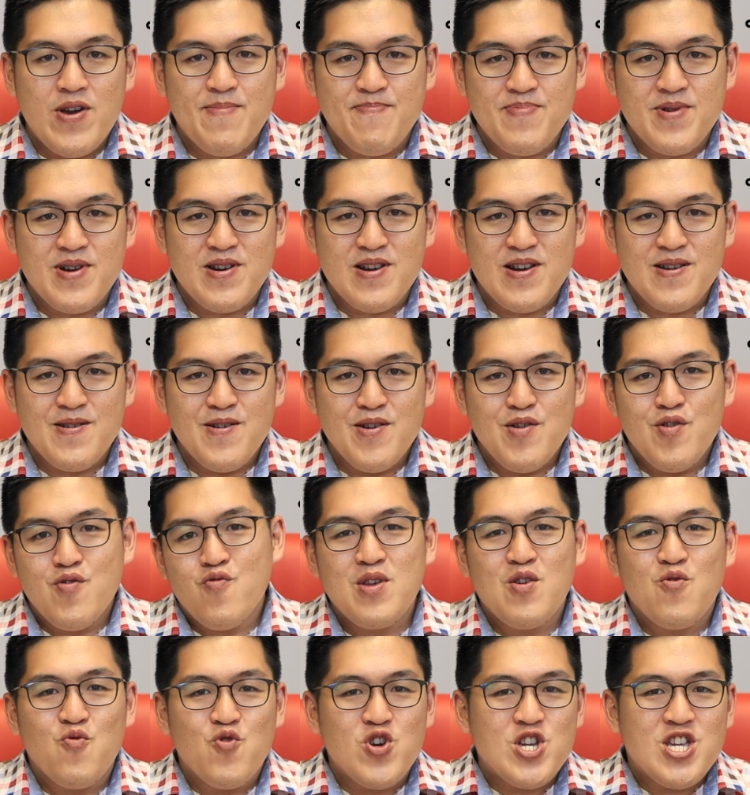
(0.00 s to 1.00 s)
kuepeng,
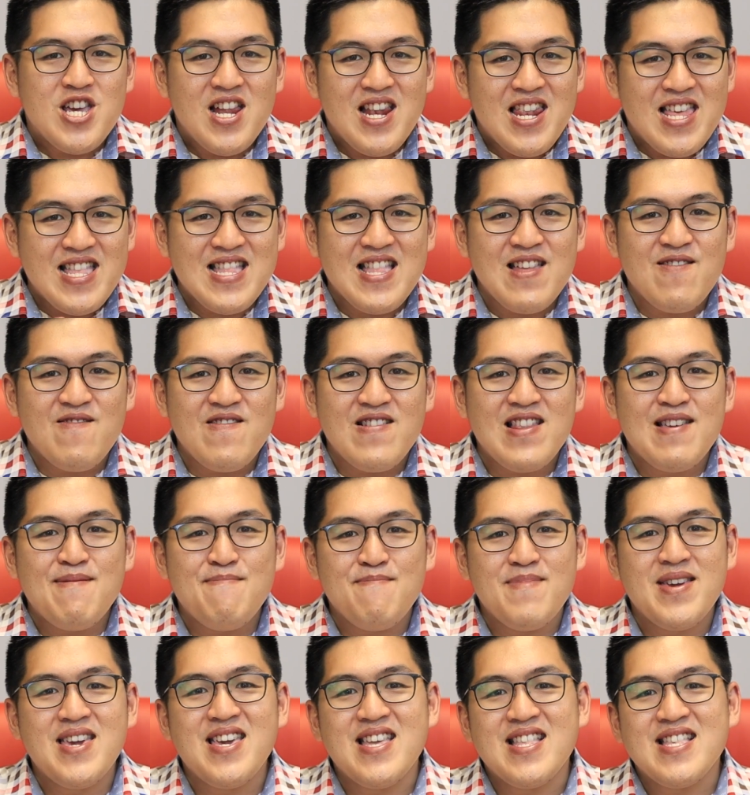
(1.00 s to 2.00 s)
which
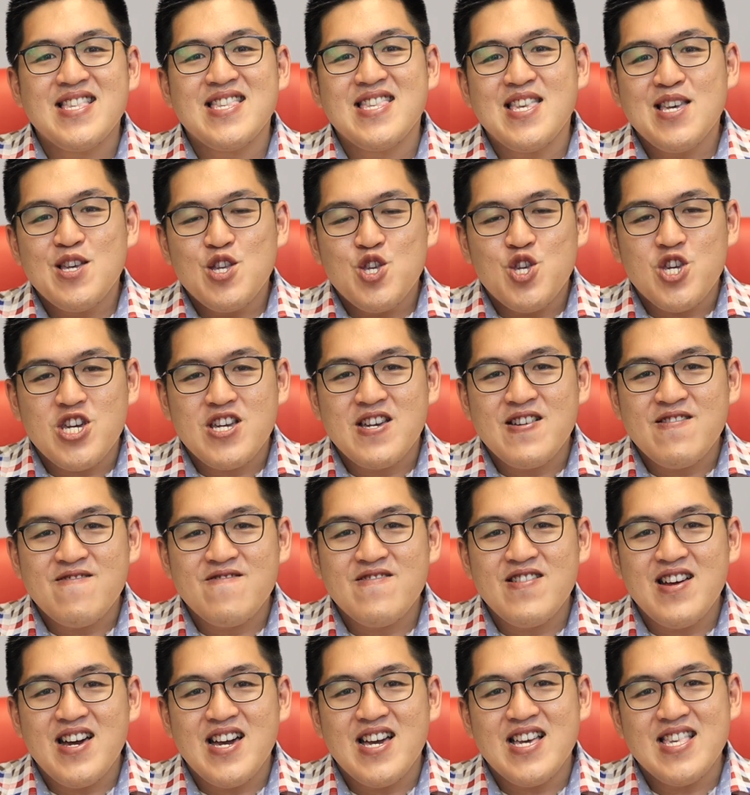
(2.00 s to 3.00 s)
literally means
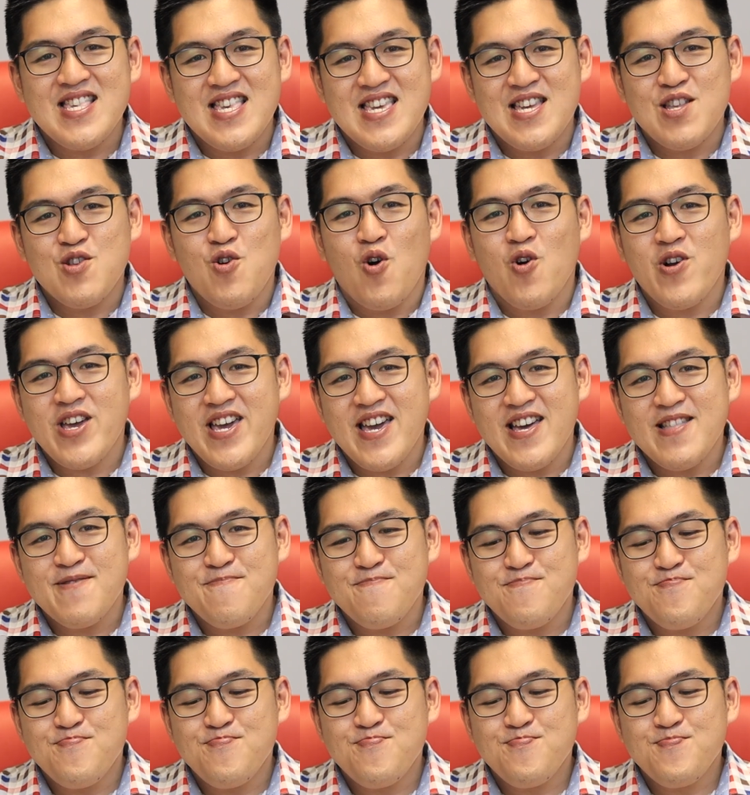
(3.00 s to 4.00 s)
chicken rice in
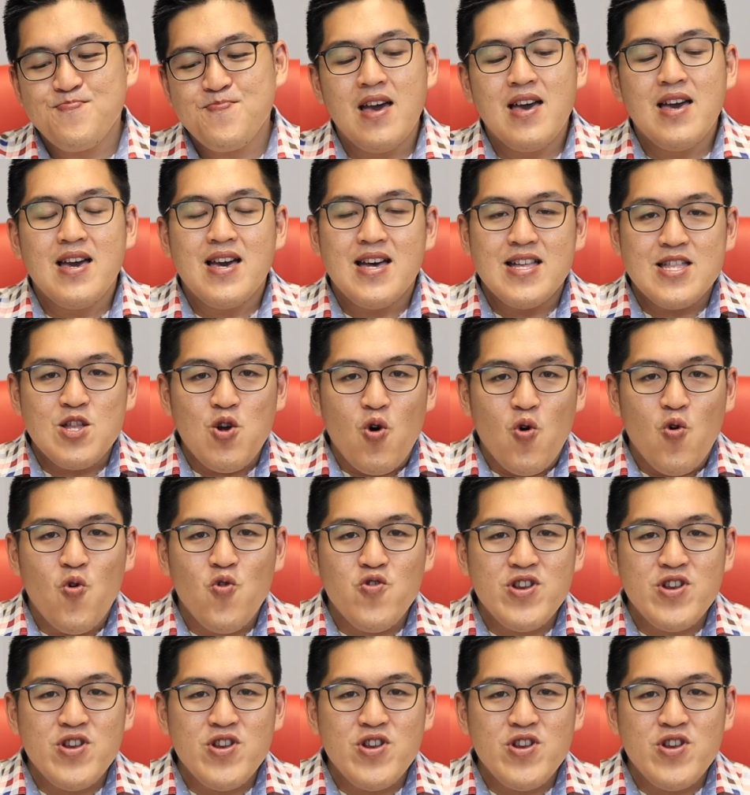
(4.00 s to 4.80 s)
Hokkien. The